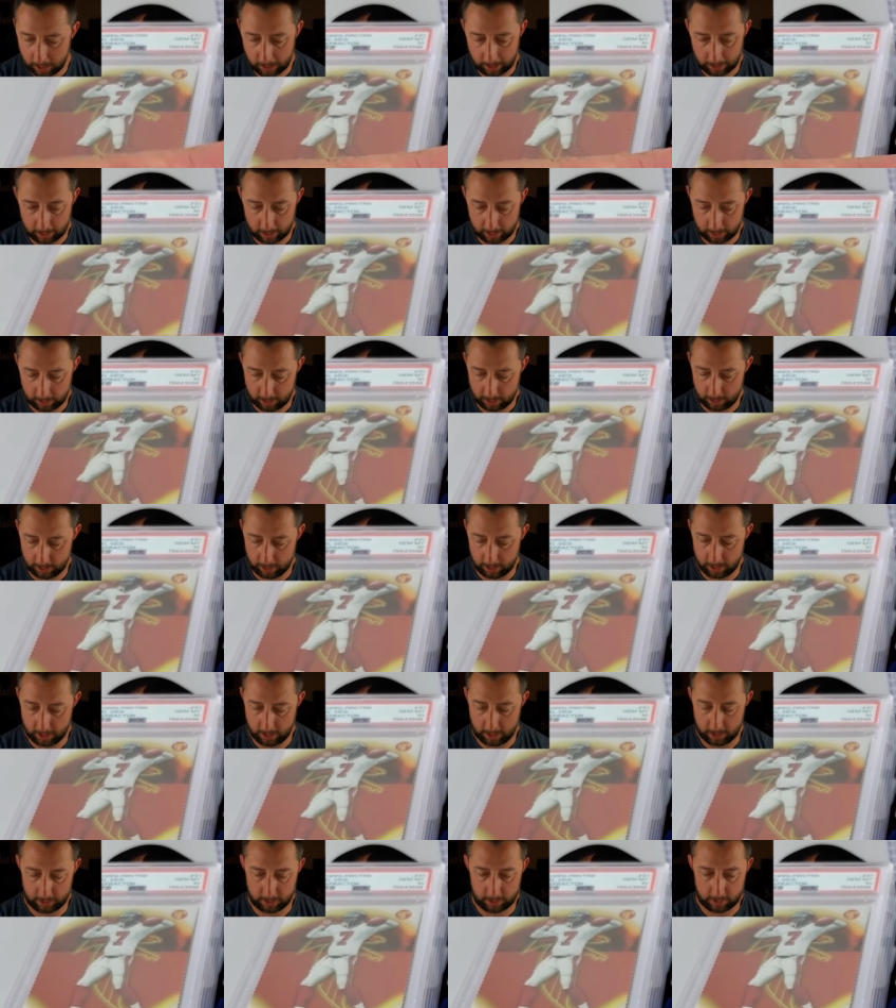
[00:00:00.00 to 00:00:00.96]
8, and it
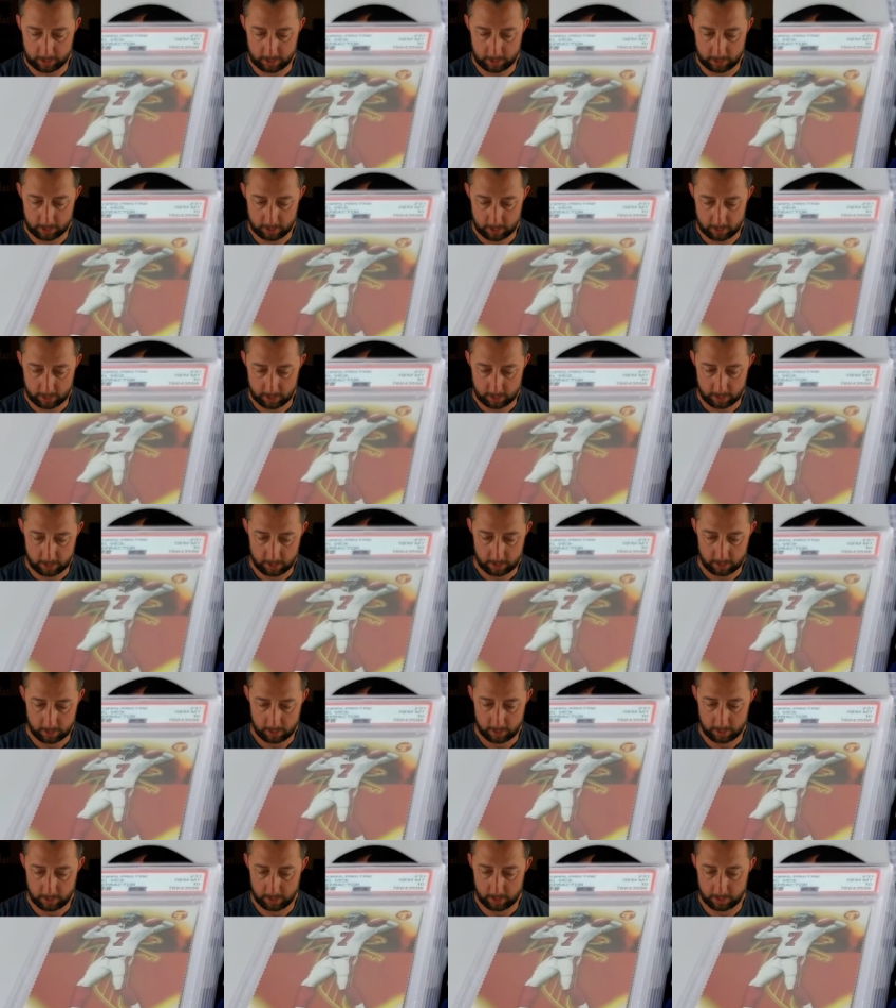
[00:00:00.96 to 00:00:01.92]
hit
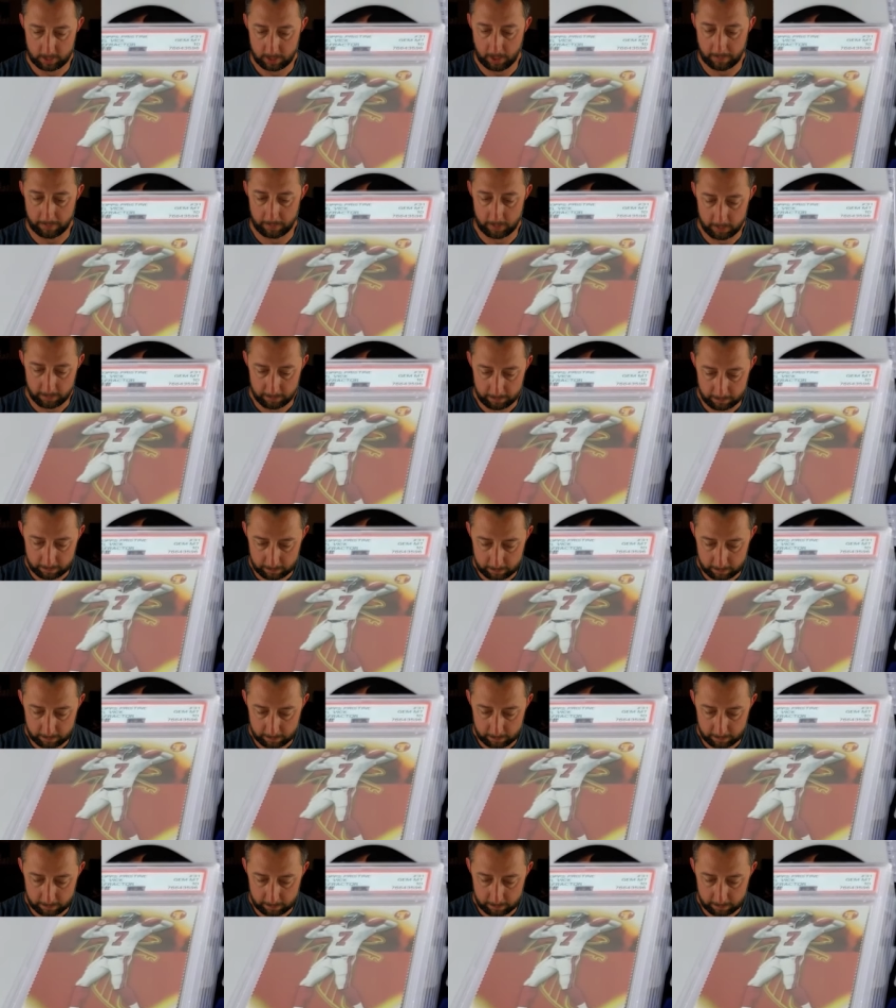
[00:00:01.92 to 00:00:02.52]
7.